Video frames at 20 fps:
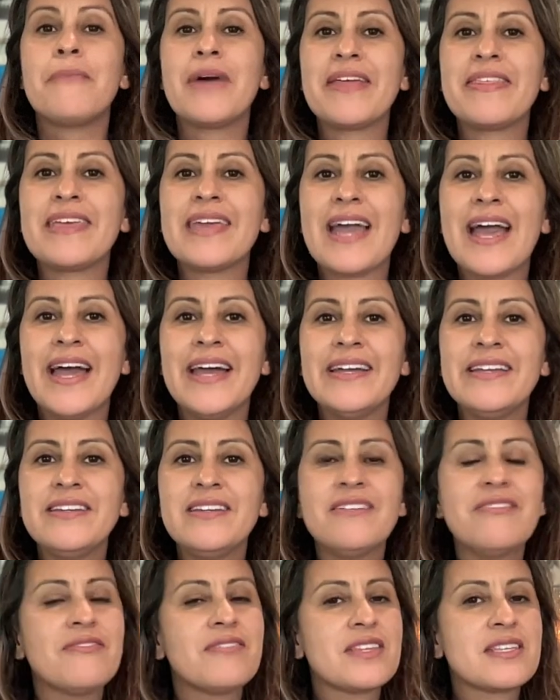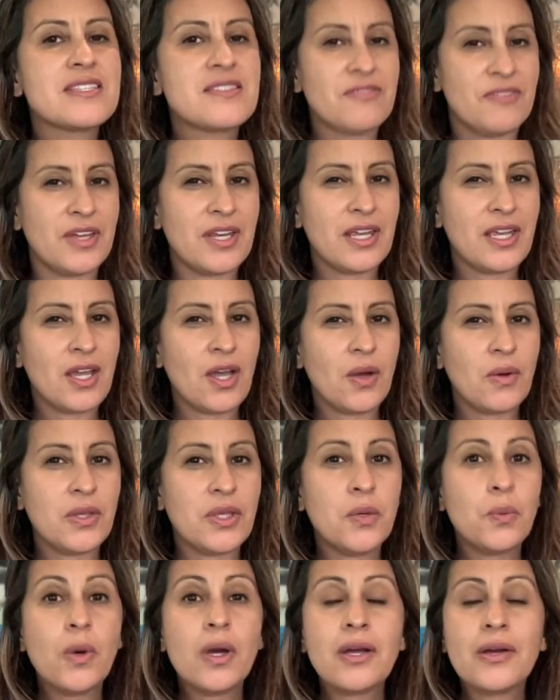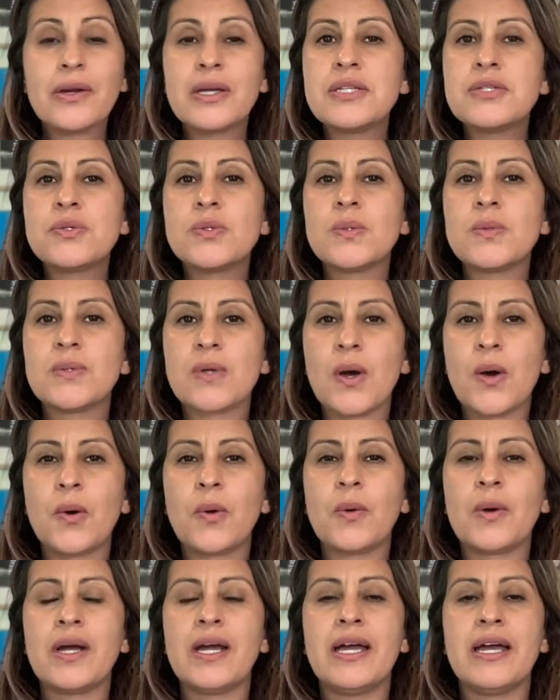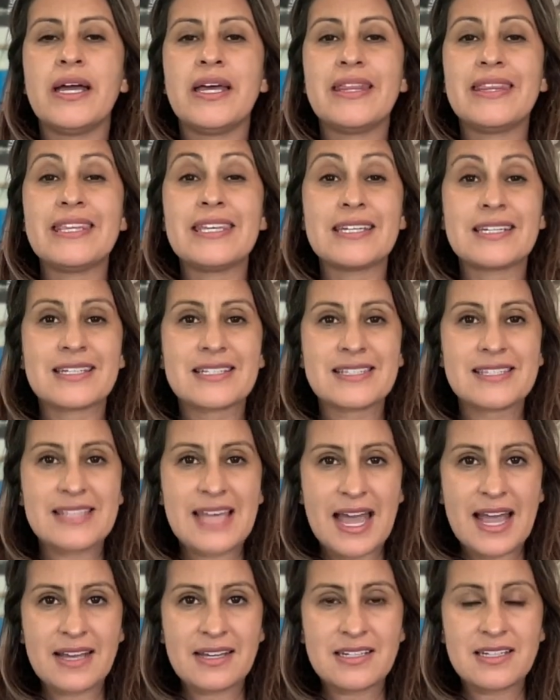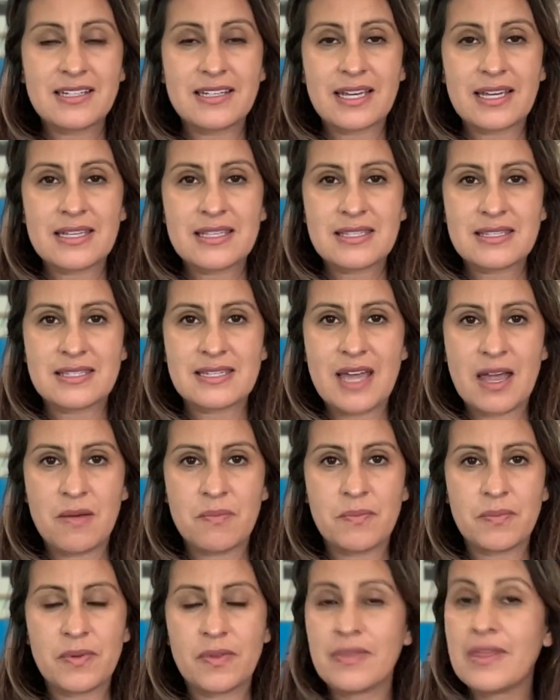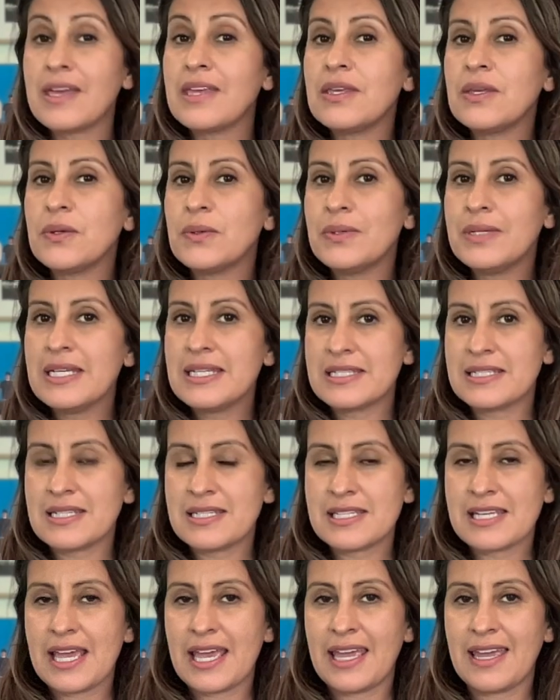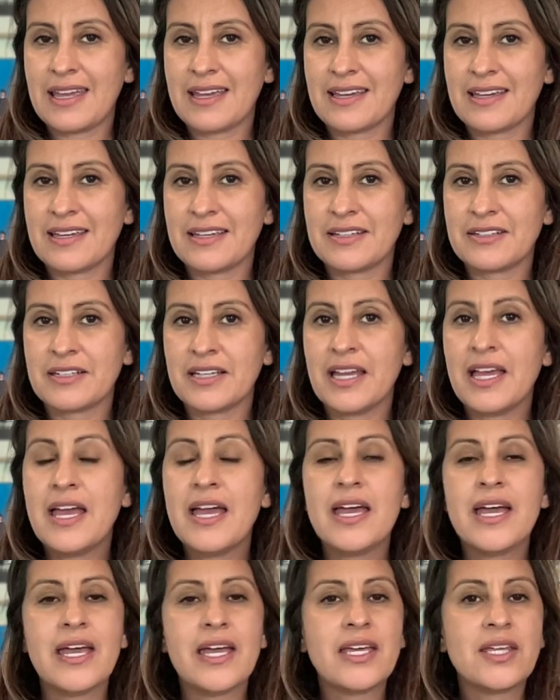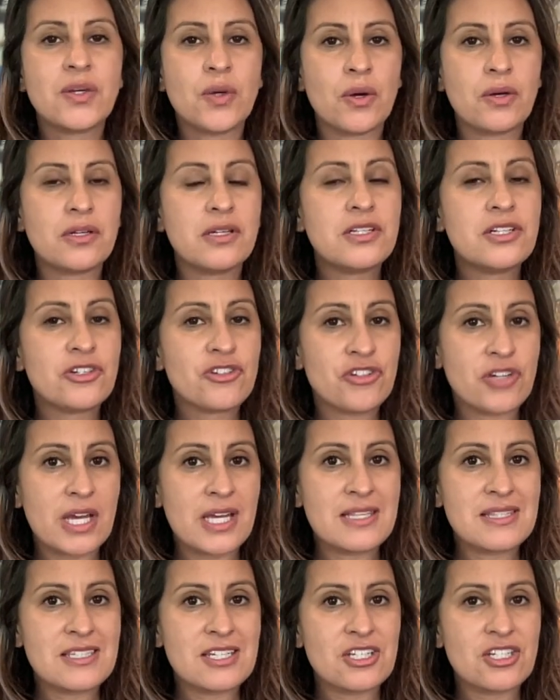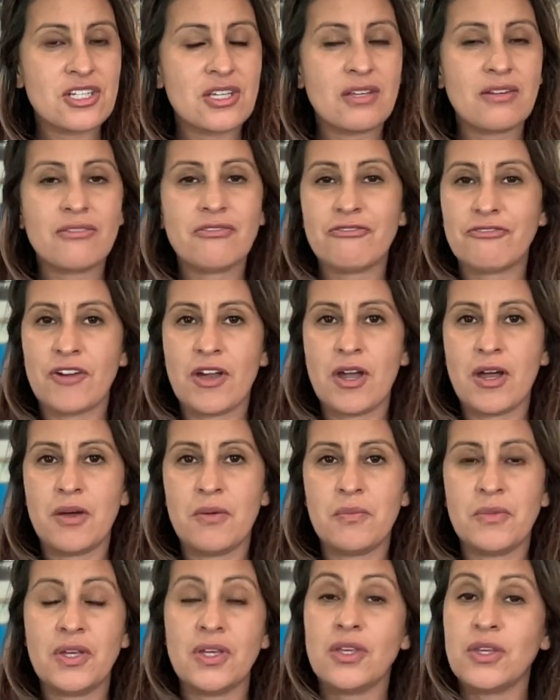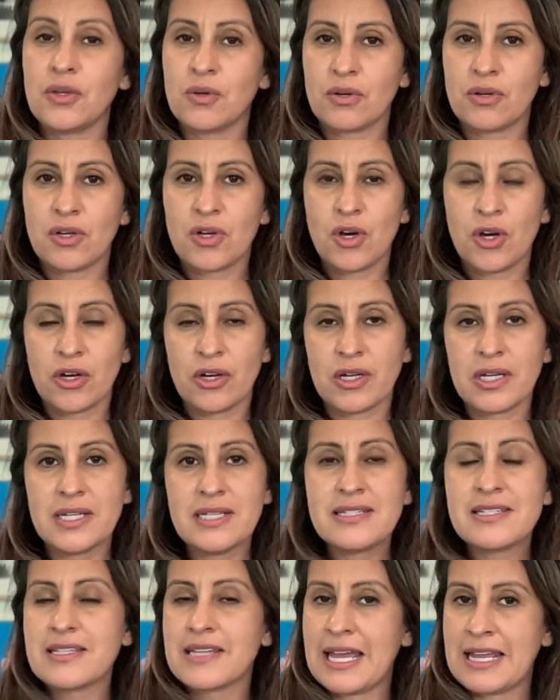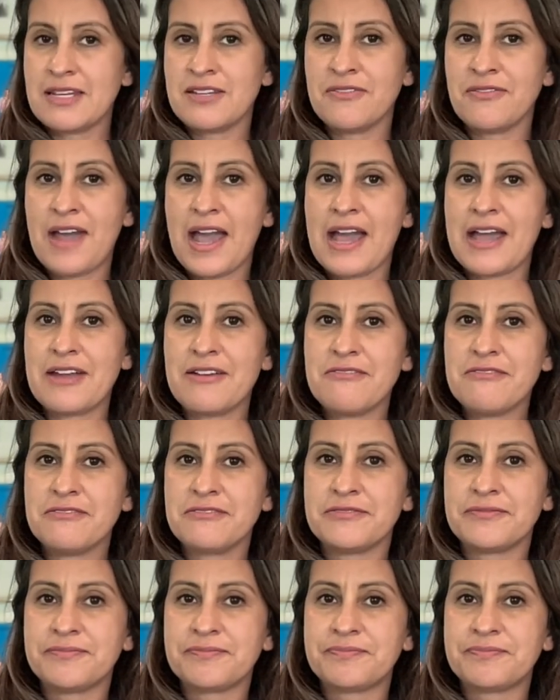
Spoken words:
By the end of this video, you are going to know the exact next step that you need to take in order to transition from your current 9 to 5